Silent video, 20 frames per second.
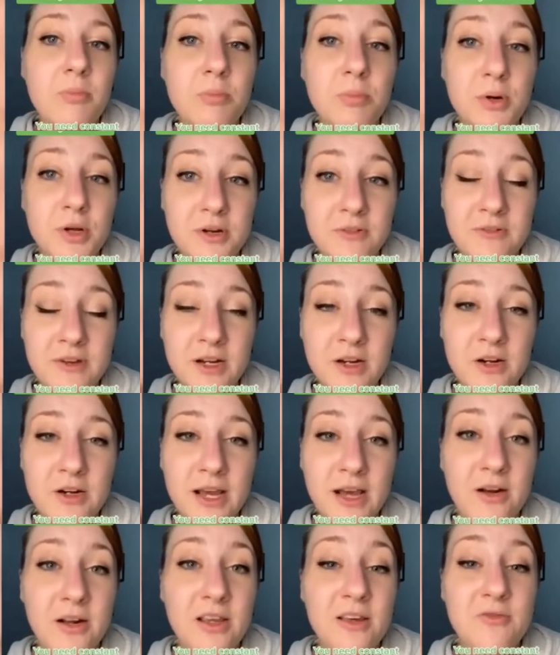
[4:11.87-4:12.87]
Put a finger
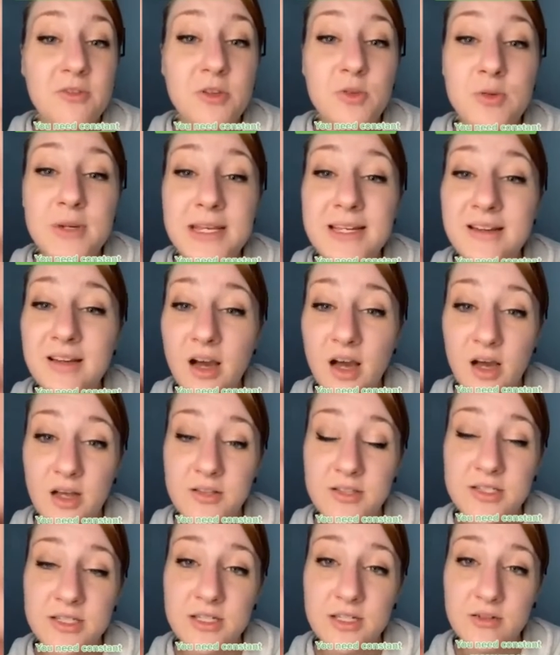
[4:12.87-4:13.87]
down if you need
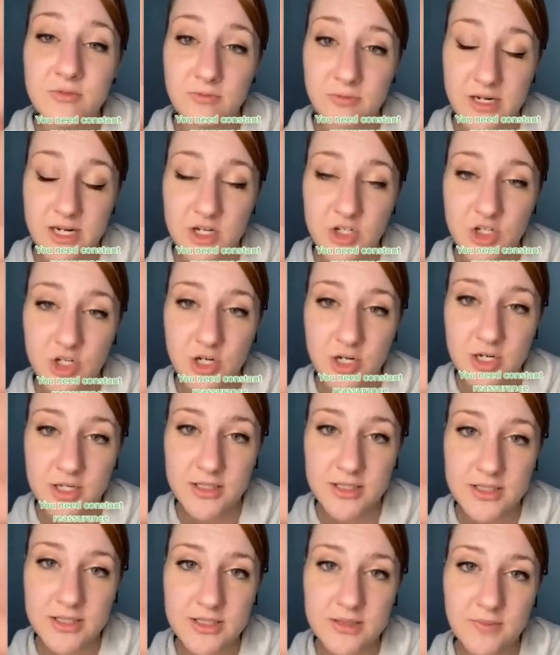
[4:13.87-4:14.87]
constant
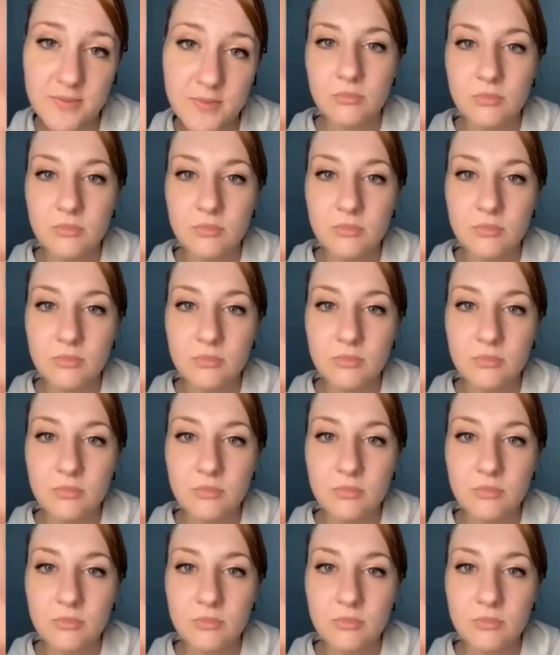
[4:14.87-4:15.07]
reassurance.